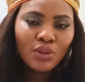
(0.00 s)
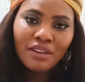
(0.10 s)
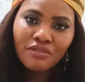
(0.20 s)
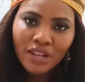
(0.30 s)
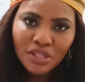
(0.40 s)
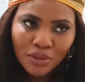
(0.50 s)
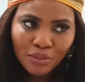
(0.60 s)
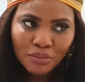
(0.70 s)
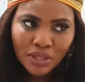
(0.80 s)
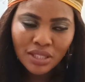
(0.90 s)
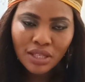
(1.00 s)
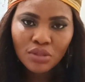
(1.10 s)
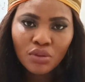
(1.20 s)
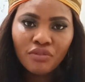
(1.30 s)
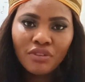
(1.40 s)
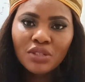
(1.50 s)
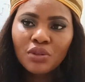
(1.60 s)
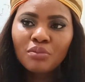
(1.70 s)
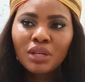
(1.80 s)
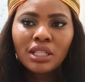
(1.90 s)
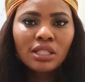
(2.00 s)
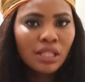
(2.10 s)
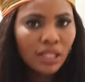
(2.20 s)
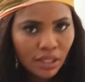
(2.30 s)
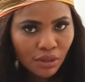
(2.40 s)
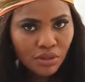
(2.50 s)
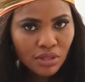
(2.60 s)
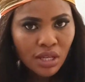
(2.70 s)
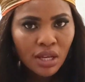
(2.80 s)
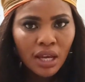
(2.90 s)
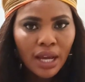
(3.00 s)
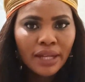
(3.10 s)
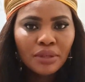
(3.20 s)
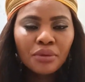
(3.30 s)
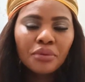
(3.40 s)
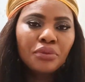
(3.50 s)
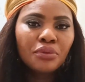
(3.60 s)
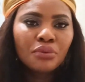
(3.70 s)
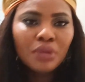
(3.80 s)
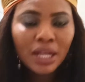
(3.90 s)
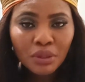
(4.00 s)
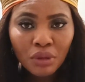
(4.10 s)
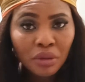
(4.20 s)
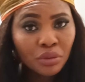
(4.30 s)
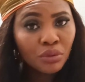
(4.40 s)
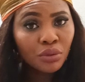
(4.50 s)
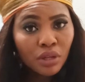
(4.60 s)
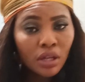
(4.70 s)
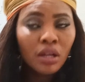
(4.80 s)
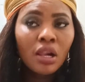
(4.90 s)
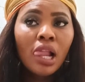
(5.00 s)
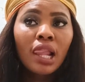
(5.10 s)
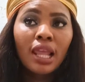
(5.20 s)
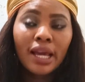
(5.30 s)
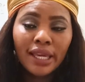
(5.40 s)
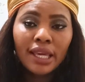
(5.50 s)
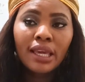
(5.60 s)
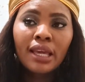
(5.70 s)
you're a fashion business or a fashion brand in Lagos. I know you. I know how you look like.